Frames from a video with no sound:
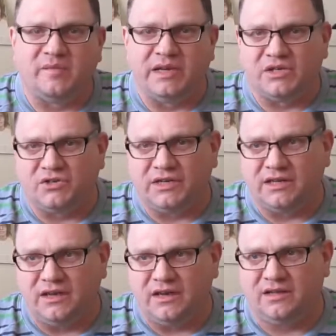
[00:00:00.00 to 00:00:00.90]
the ministry,
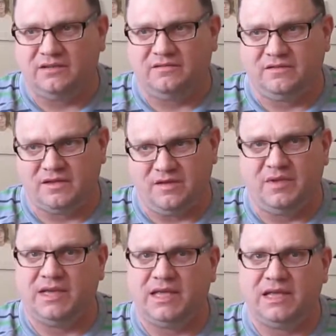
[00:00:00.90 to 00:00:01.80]
kind of
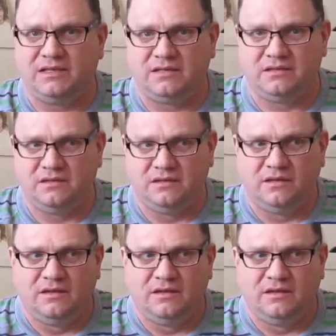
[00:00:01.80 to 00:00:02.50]
coming against,